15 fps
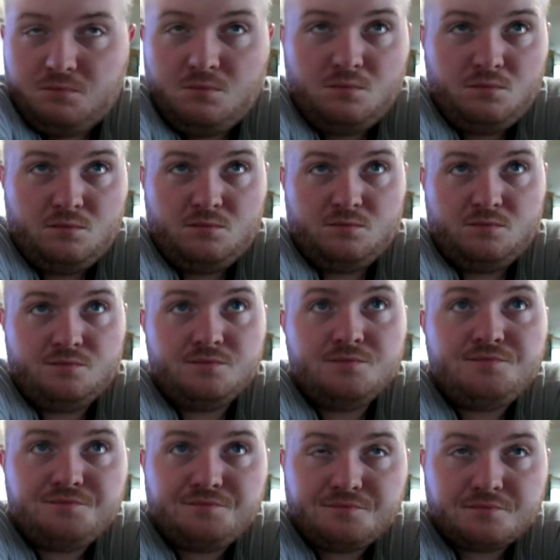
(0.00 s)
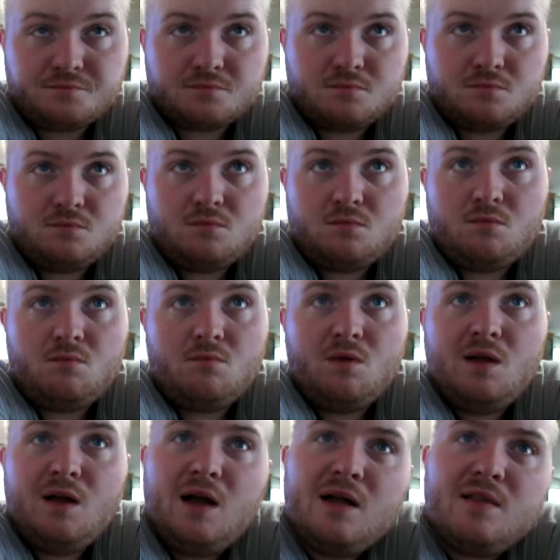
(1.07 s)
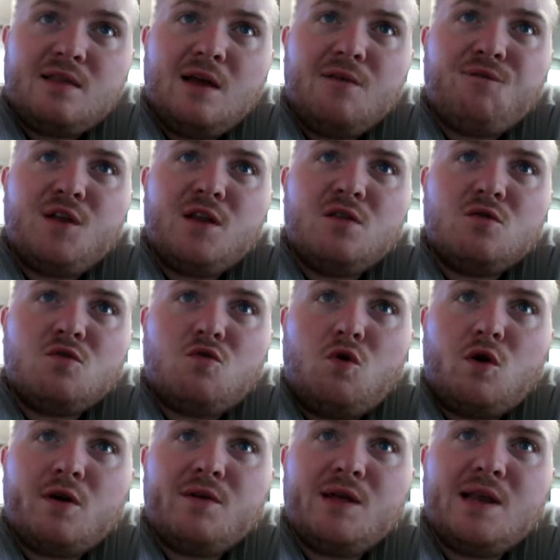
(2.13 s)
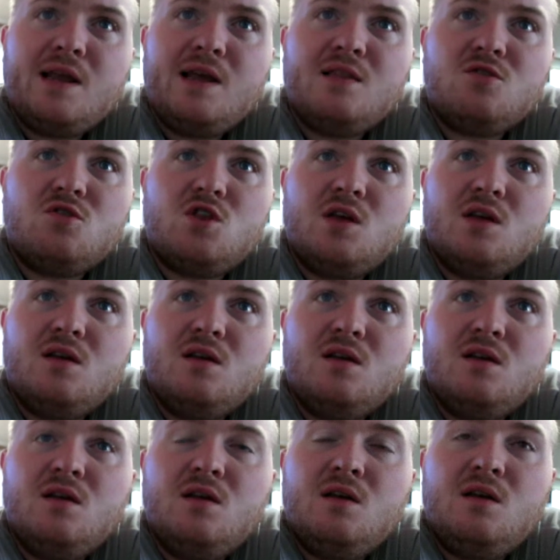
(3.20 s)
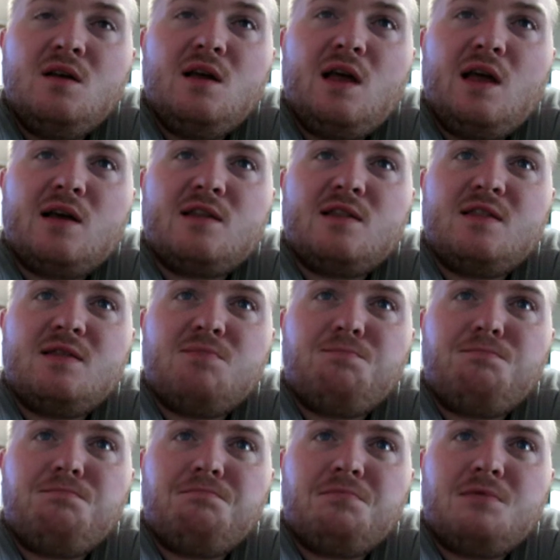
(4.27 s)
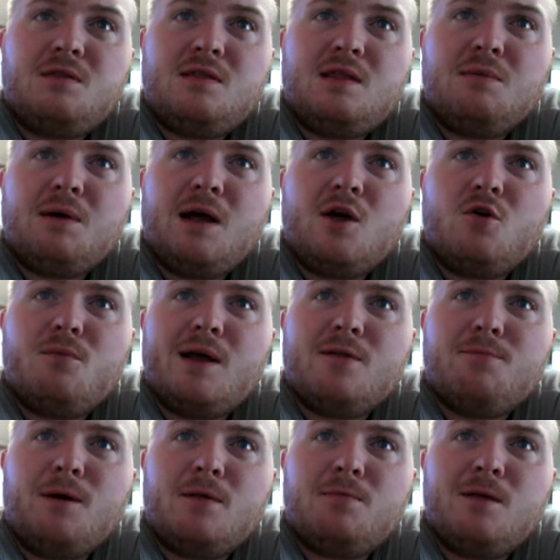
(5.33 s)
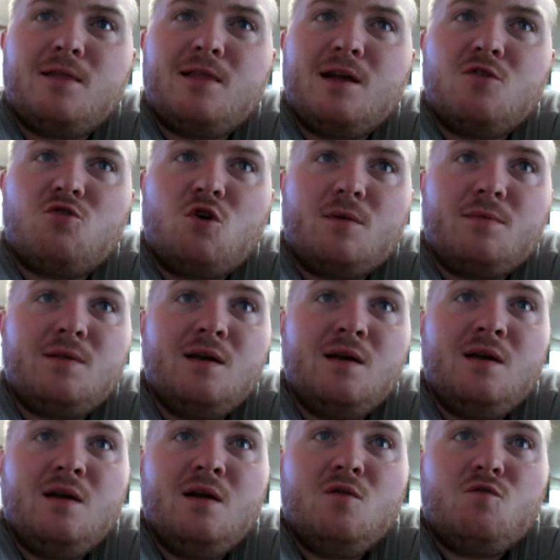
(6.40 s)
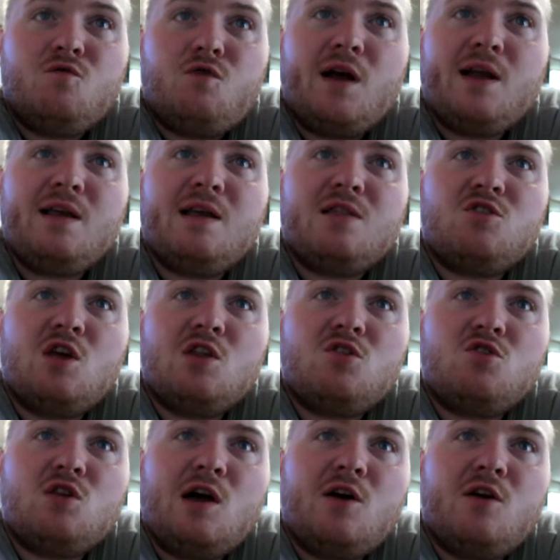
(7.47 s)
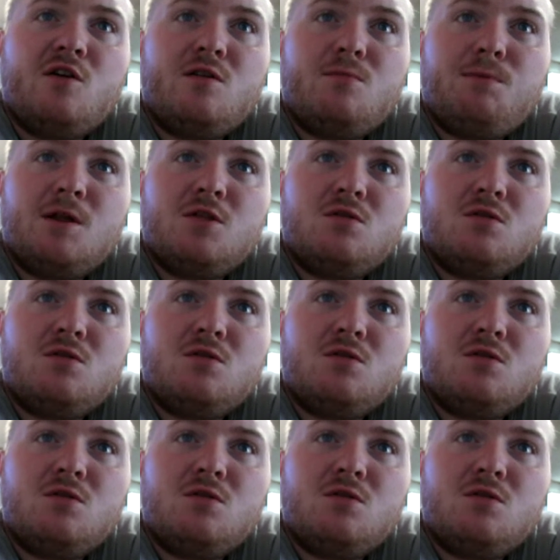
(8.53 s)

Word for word: 400 floor. A tenth and quarter of an inch. Offers Step higher best possible without absorbs. Friday at Chet Showers. Put